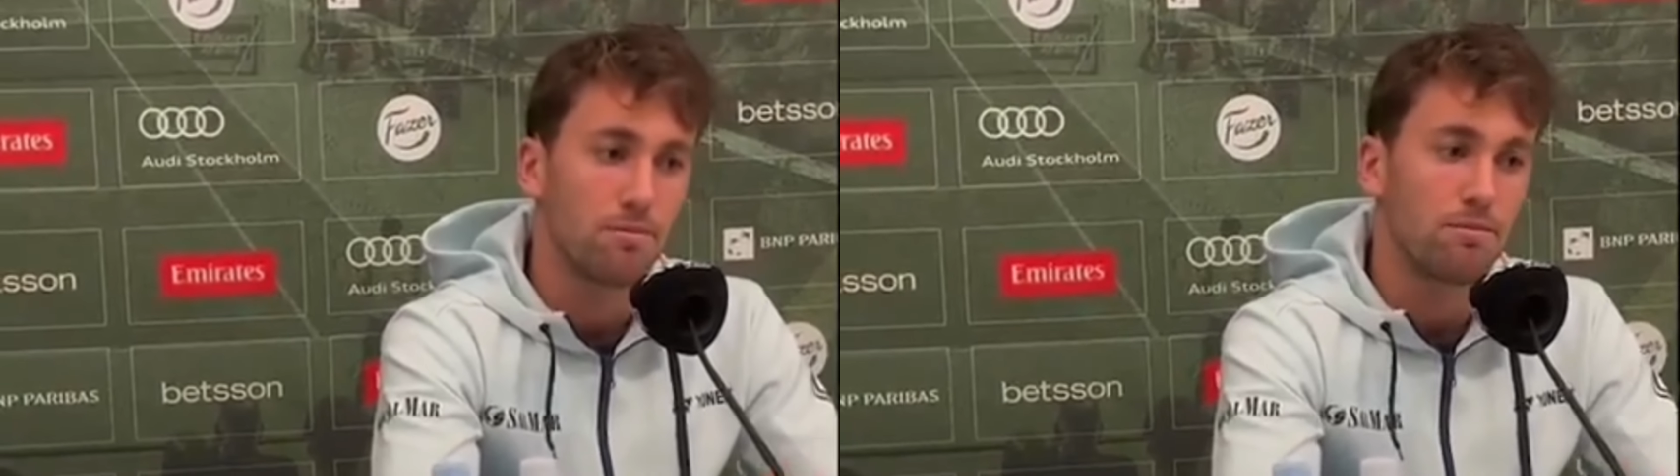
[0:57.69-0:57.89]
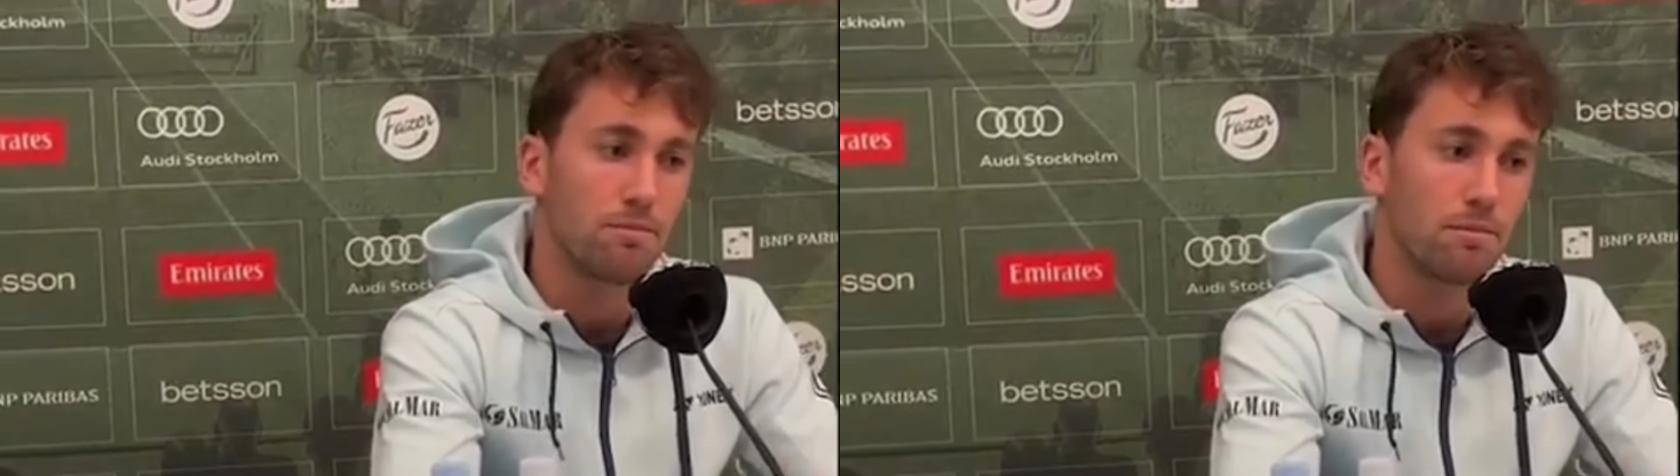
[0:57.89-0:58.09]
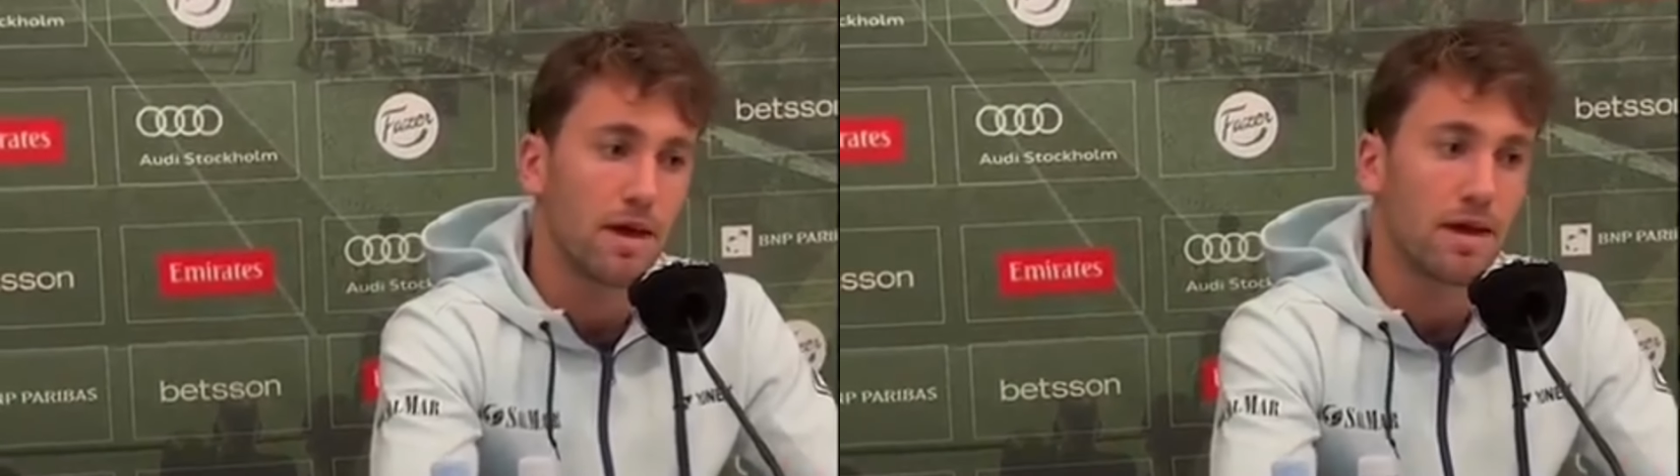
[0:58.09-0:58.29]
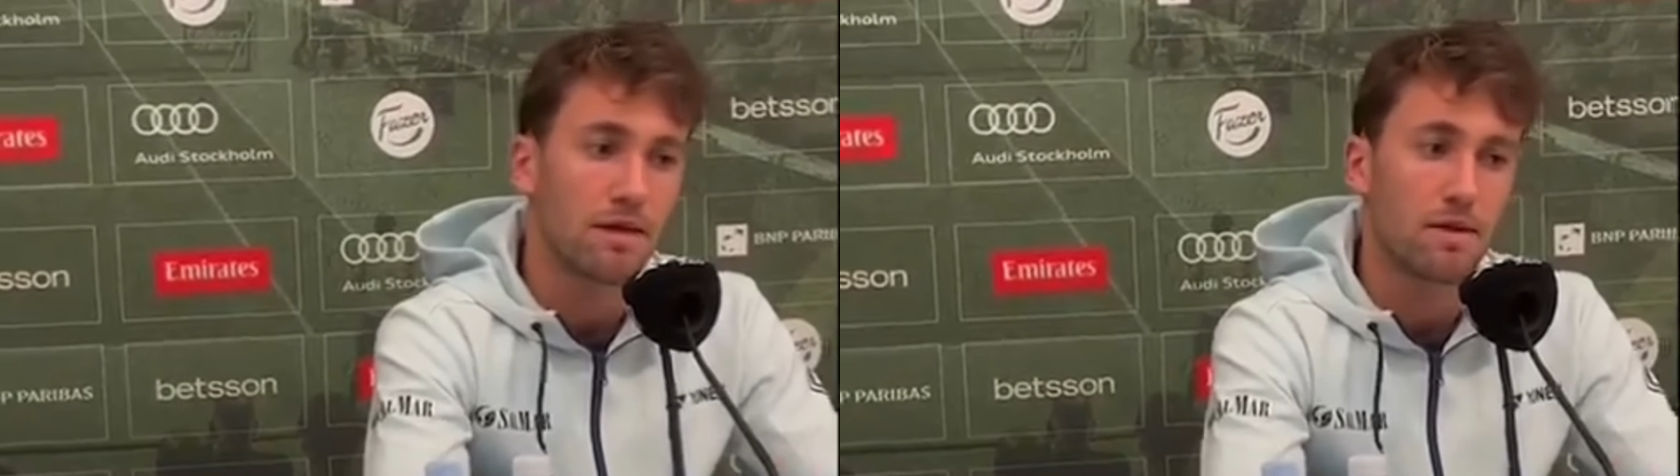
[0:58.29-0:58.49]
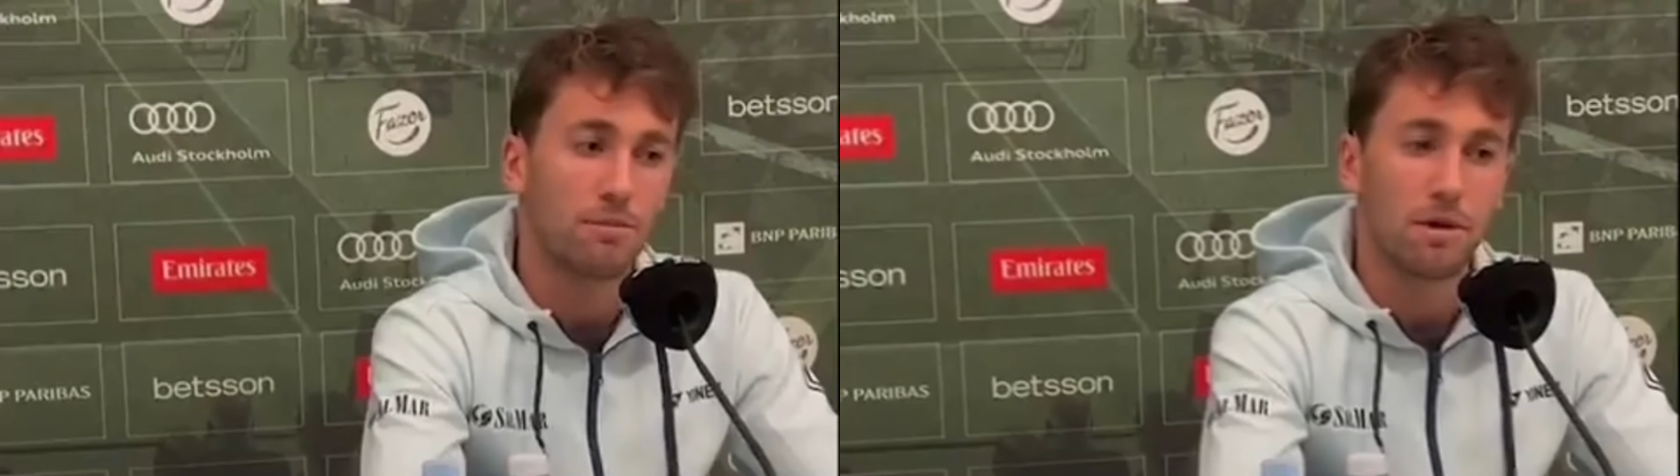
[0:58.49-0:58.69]
make
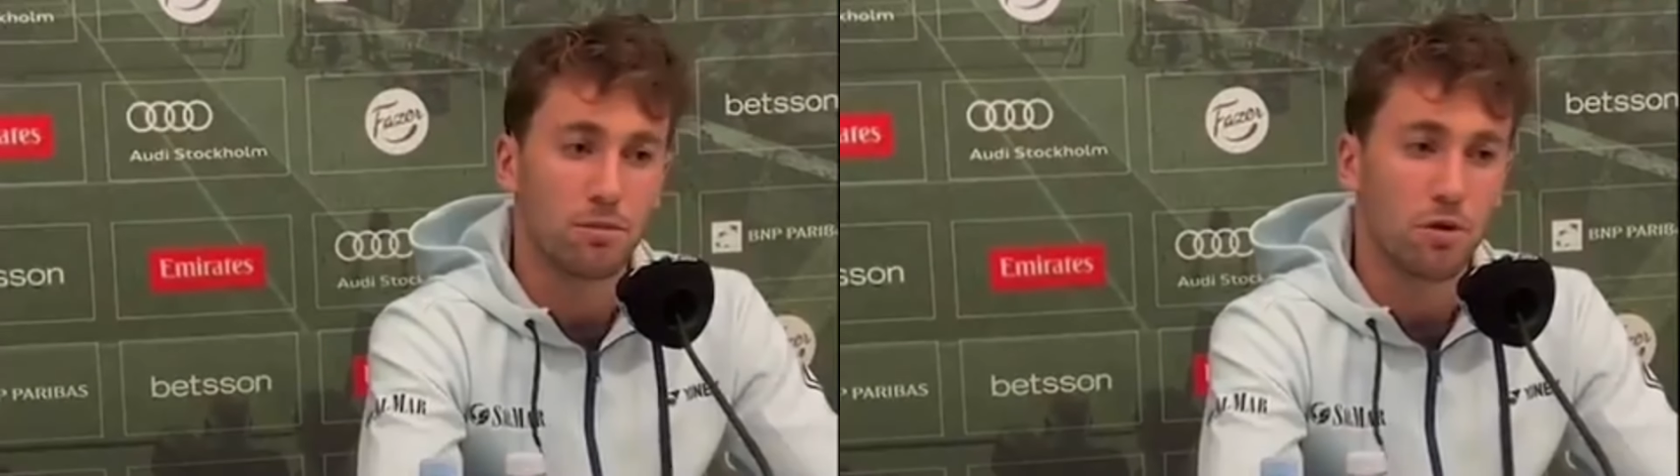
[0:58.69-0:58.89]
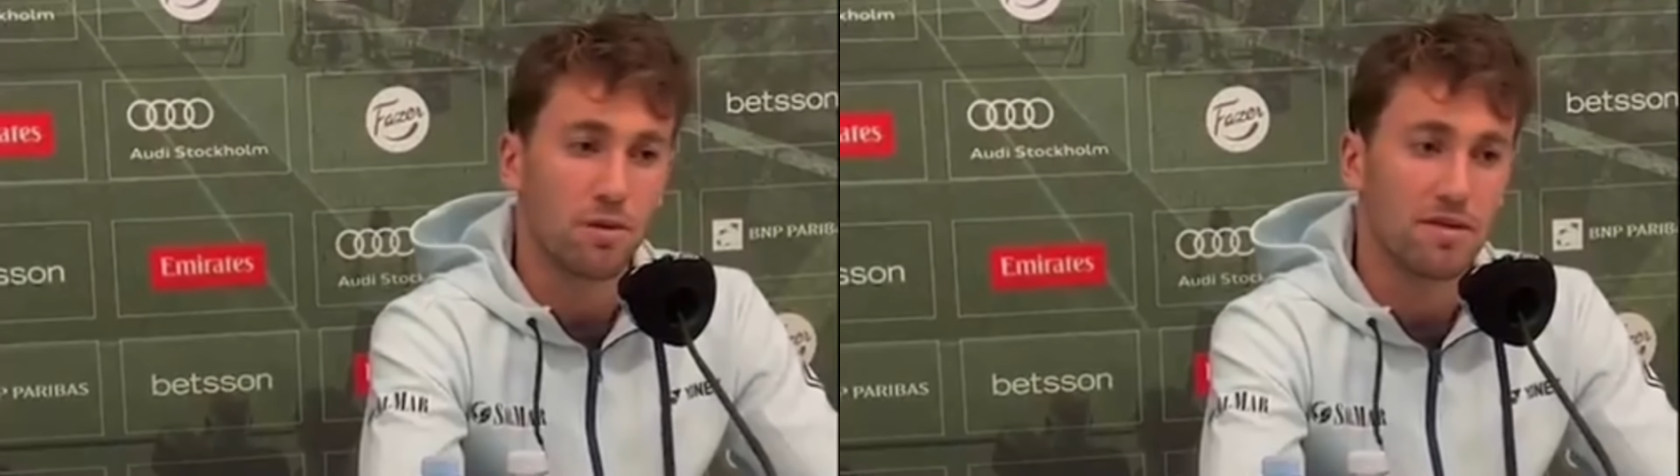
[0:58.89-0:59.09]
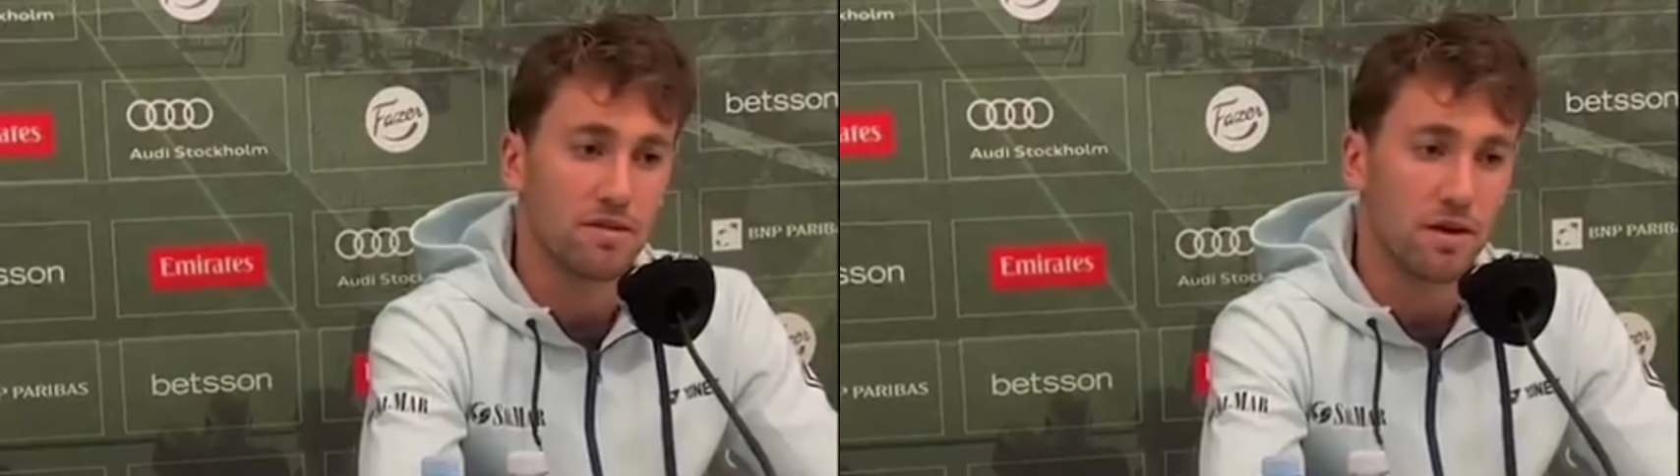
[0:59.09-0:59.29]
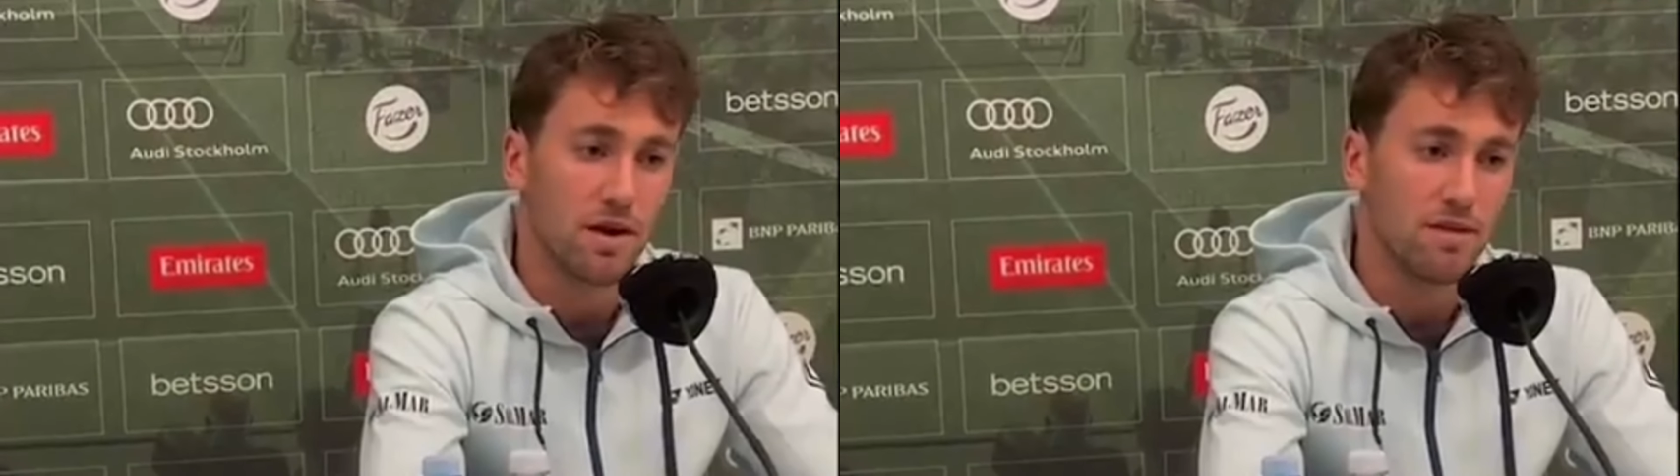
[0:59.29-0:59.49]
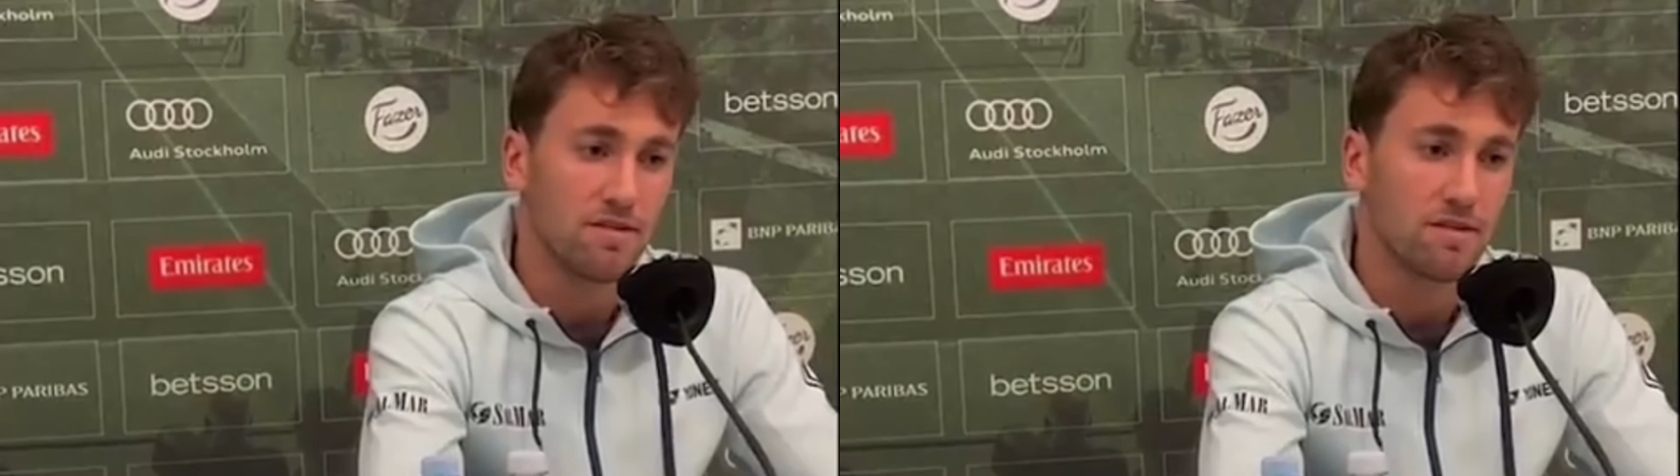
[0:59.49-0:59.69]
it a bit more
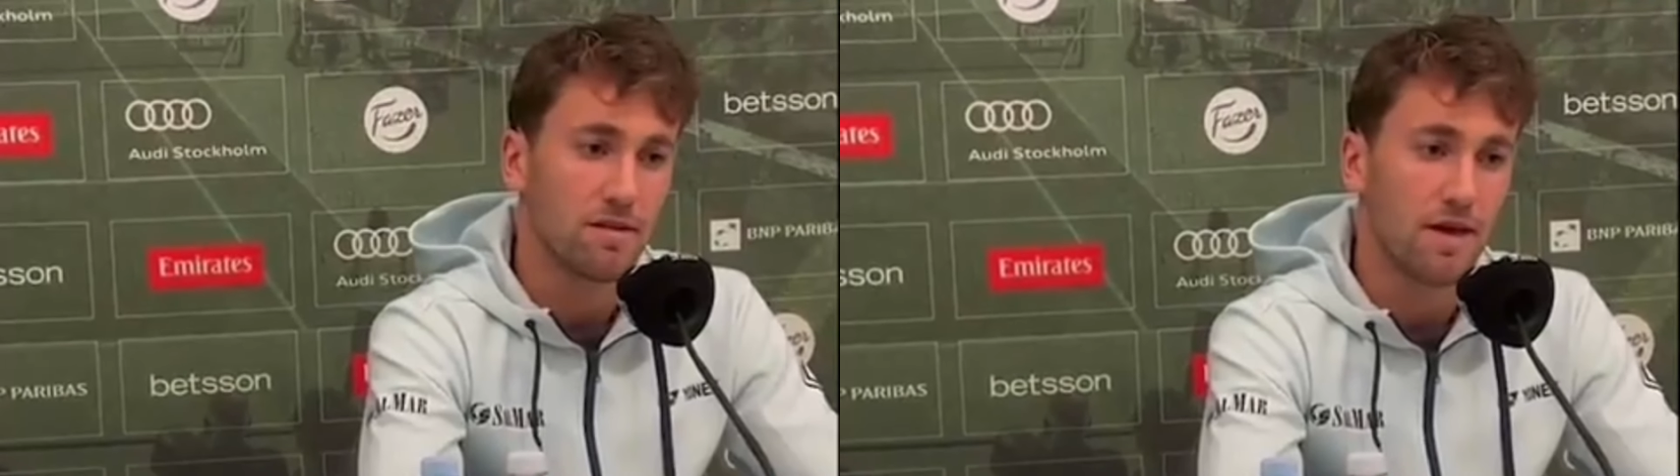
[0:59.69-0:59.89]
westernized,